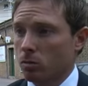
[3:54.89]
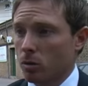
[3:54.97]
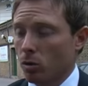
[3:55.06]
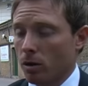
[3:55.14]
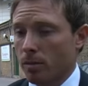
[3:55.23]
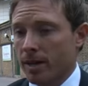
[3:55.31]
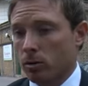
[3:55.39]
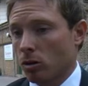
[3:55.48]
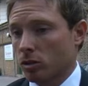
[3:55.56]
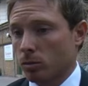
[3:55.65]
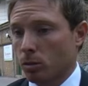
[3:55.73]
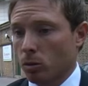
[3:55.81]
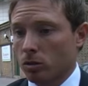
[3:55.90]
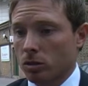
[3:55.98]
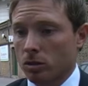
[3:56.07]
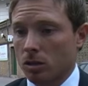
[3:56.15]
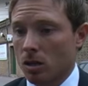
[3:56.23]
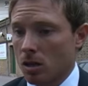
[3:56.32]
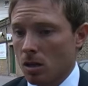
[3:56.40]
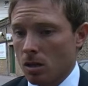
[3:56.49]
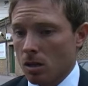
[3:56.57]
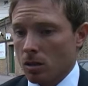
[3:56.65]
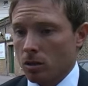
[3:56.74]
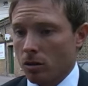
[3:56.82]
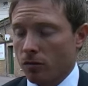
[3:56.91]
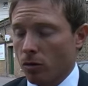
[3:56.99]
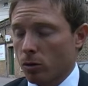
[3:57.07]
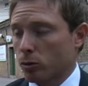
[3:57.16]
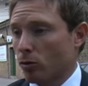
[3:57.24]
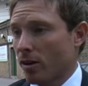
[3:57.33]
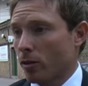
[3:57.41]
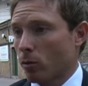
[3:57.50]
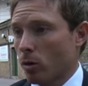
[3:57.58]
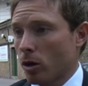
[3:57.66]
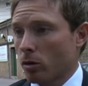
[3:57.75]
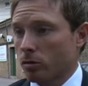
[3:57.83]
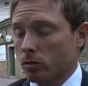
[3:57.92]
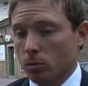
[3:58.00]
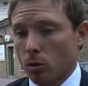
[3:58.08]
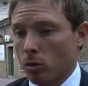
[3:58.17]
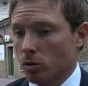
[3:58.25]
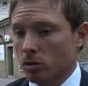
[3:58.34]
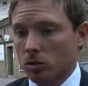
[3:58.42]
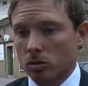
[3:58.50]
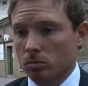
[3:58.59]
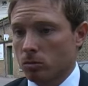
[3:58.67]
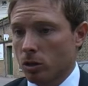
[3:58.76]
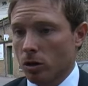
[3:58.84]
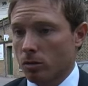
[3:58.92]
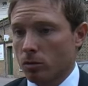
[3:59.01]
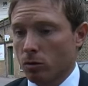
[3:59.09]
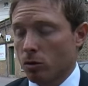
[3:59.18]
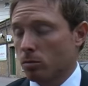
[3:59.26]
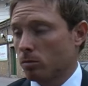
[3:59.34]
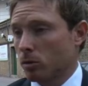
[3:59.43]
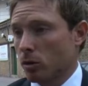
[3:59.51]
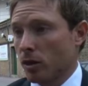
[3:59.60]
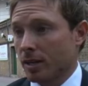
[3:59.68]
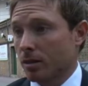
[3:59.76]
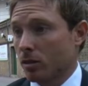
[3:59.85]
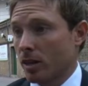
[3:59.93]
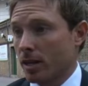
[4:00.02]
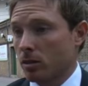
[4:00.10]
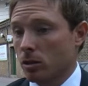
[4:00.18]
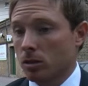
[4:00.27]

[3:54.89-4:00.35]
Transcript: And we want to make all our supporters that you know follow us all around the world and support us, you know, through thick and thin.